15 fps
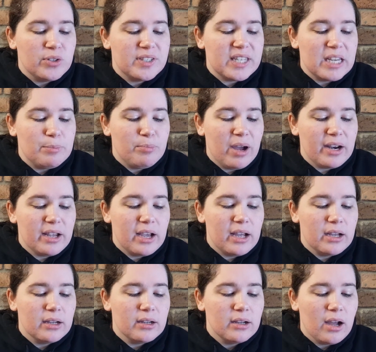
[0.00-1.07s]
seed
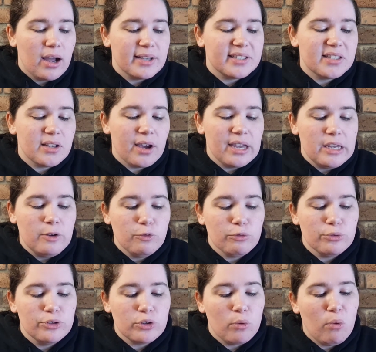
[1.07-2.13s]
butter, acai
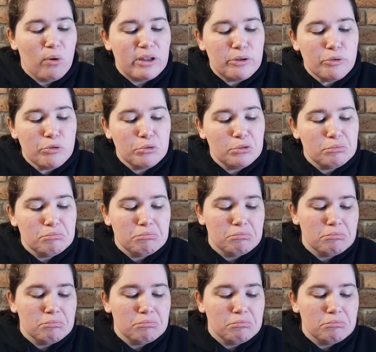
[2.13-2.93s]
fruit oil.